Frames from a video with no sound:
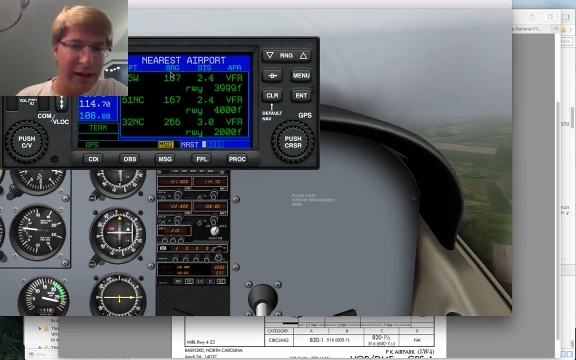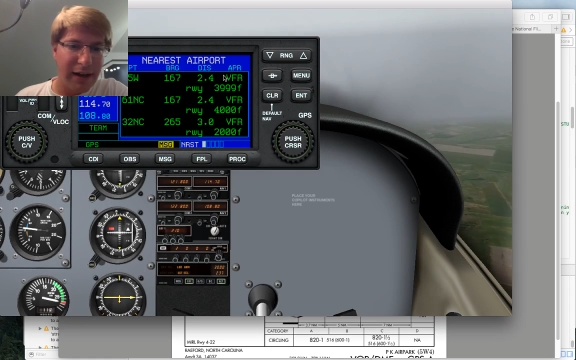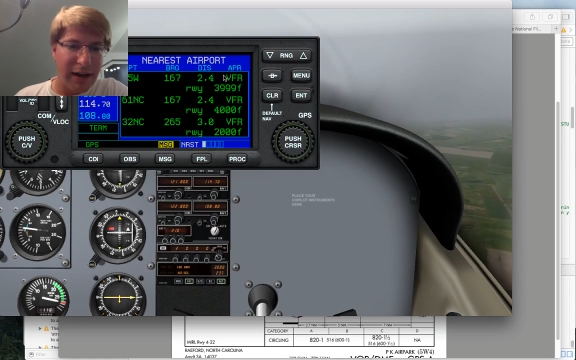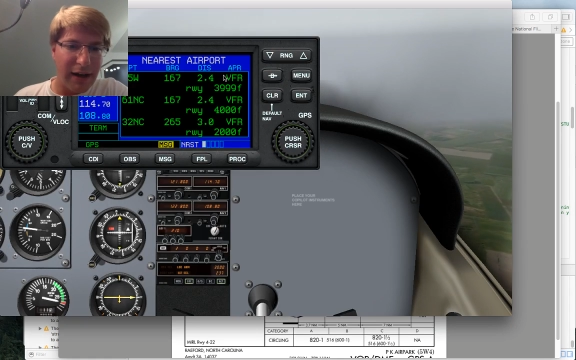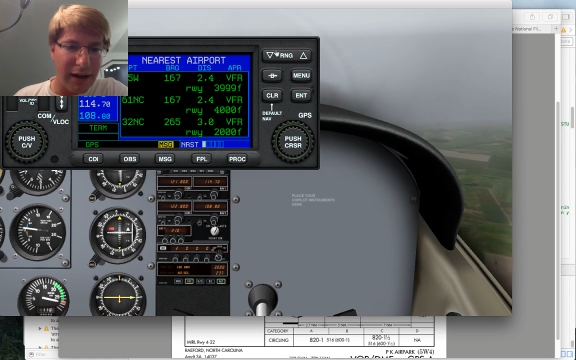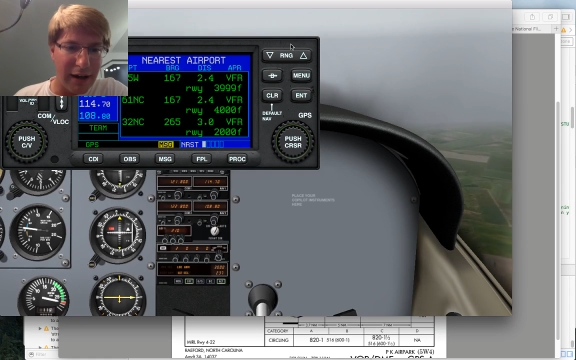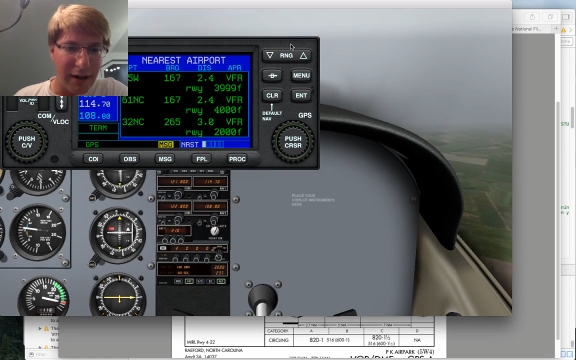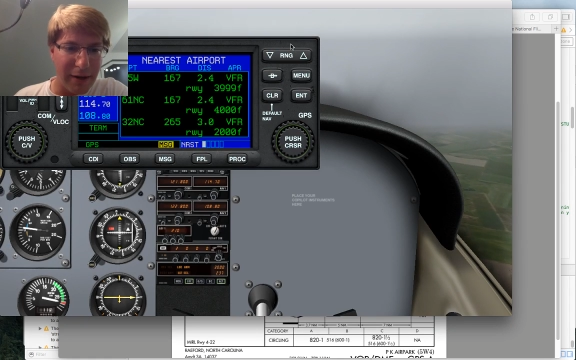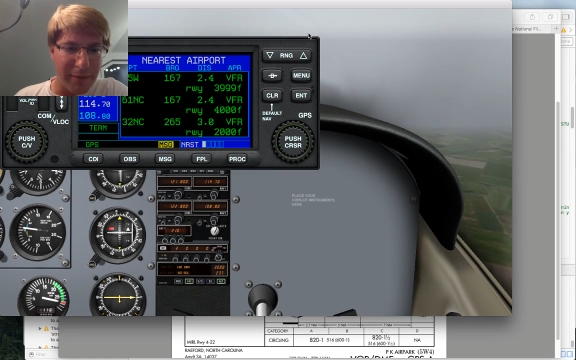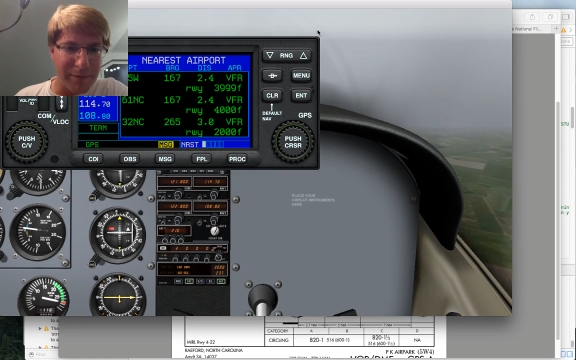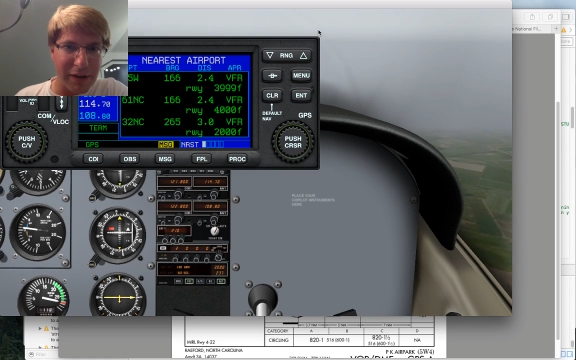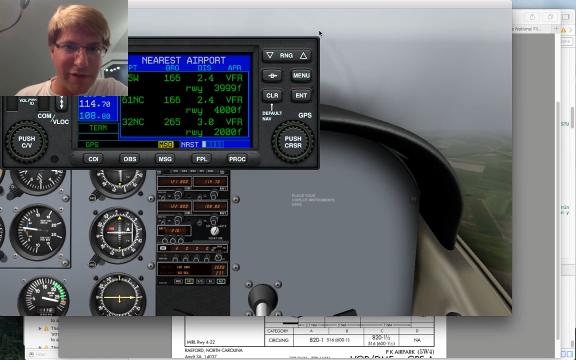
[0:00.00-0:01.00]

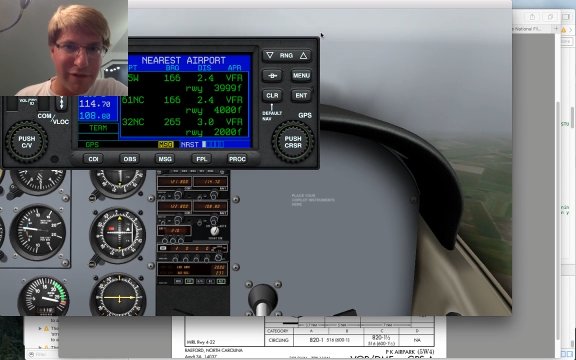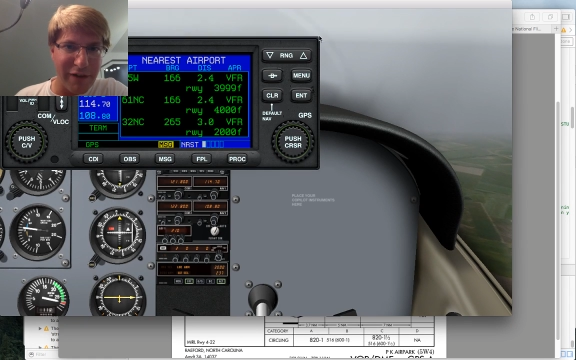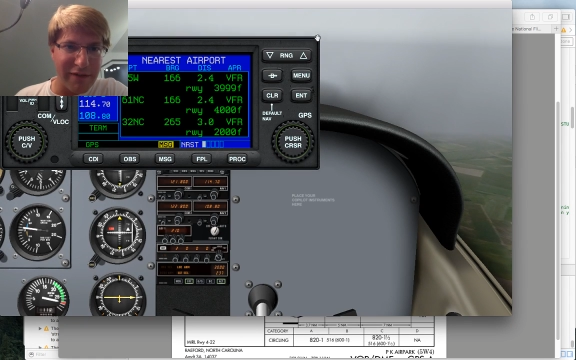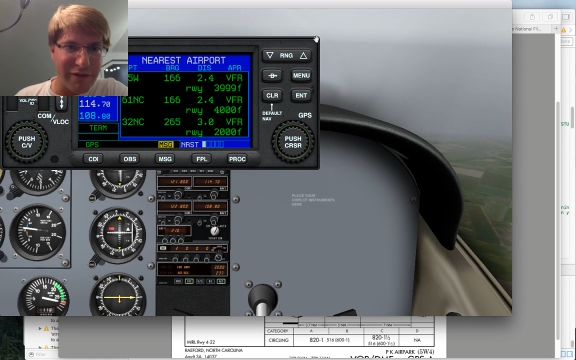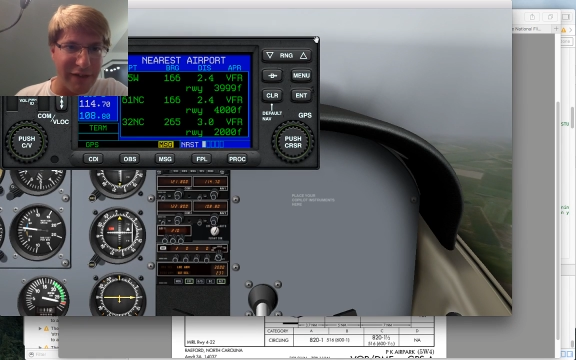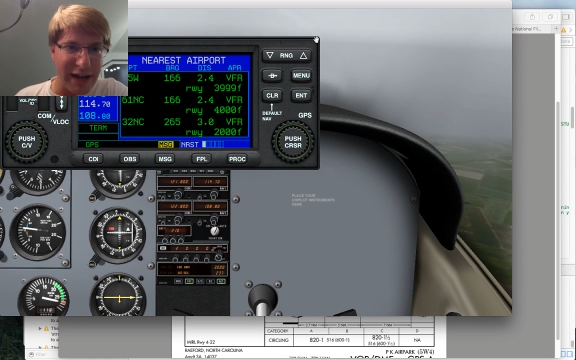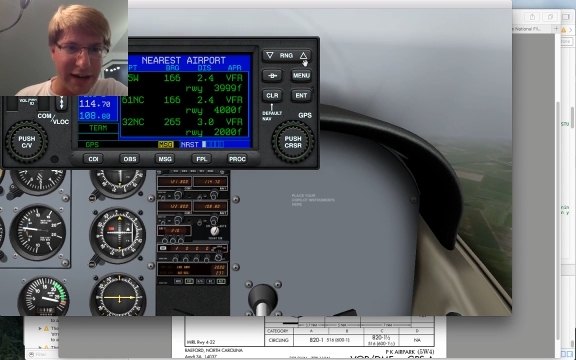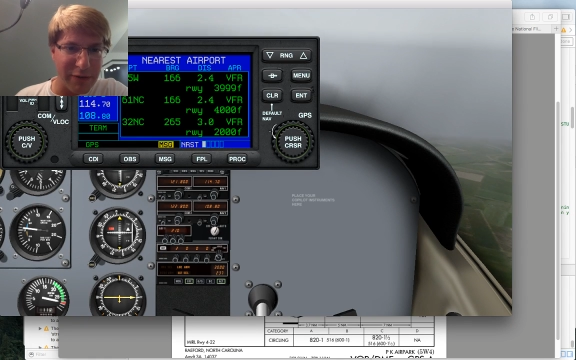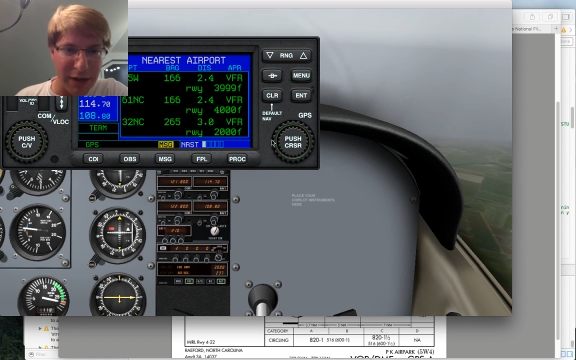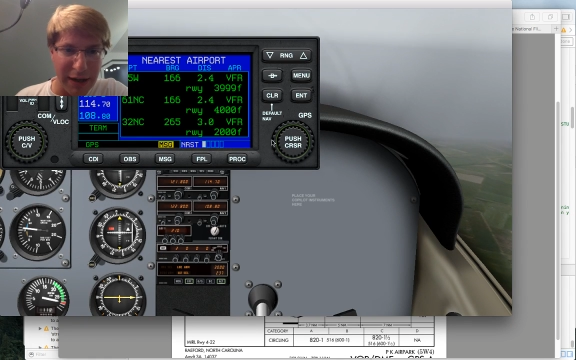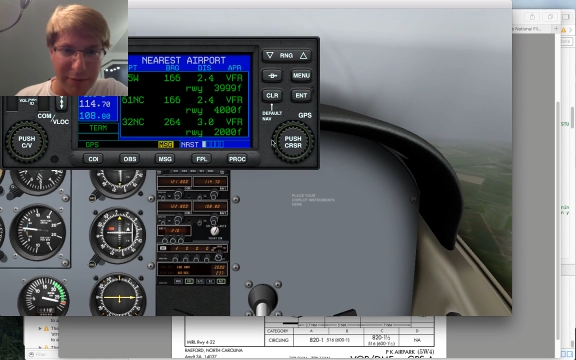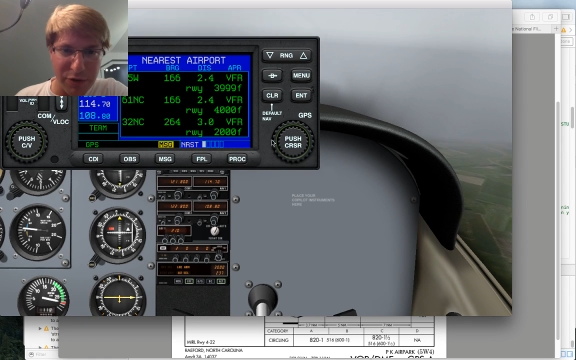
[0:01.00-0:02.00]
Fun fact,
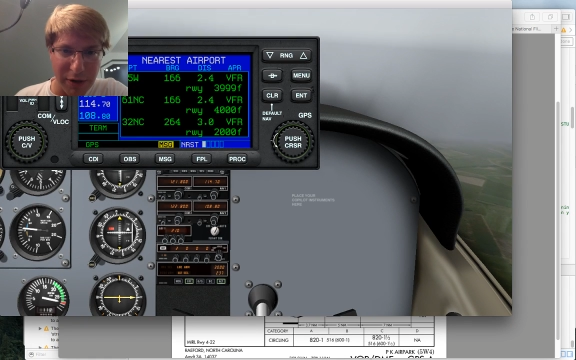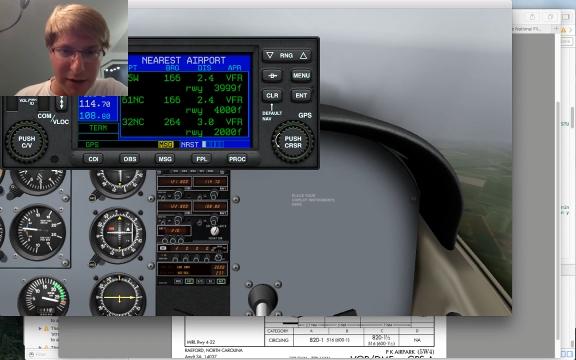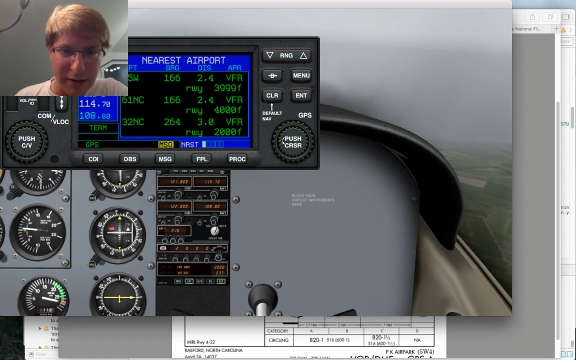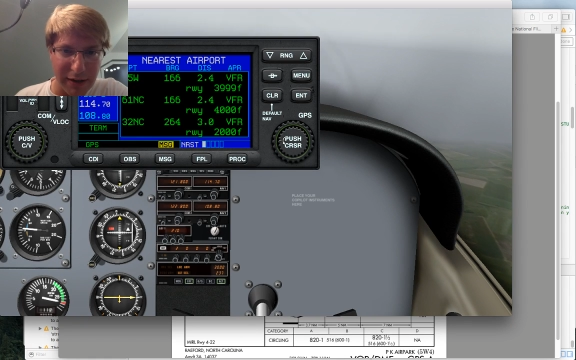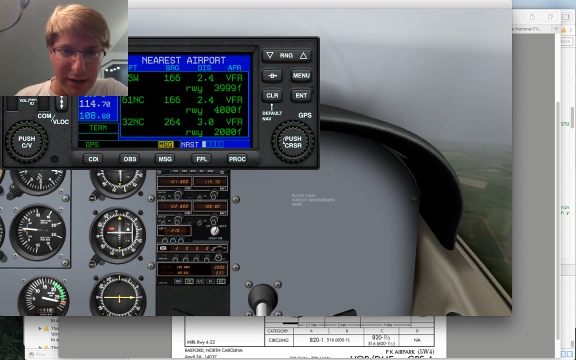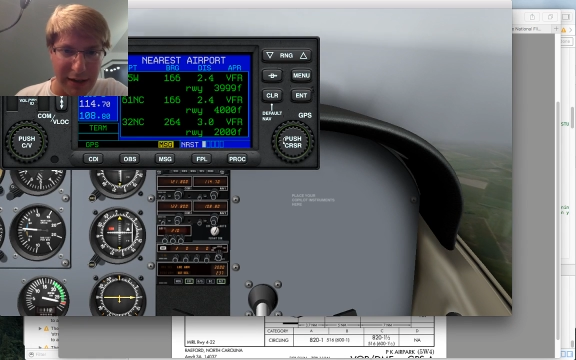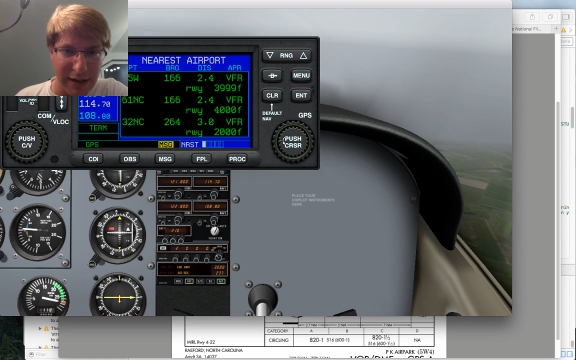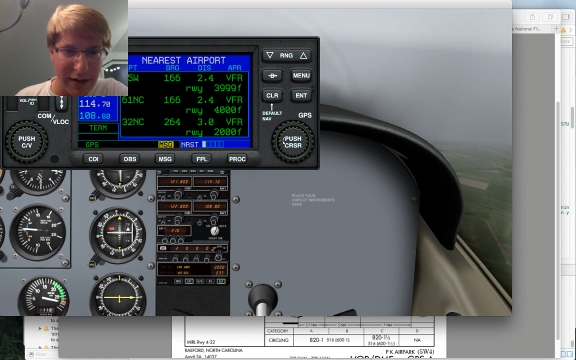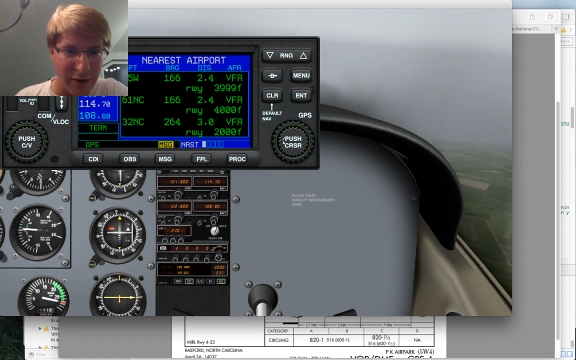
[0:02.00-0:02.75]
what I'm doing here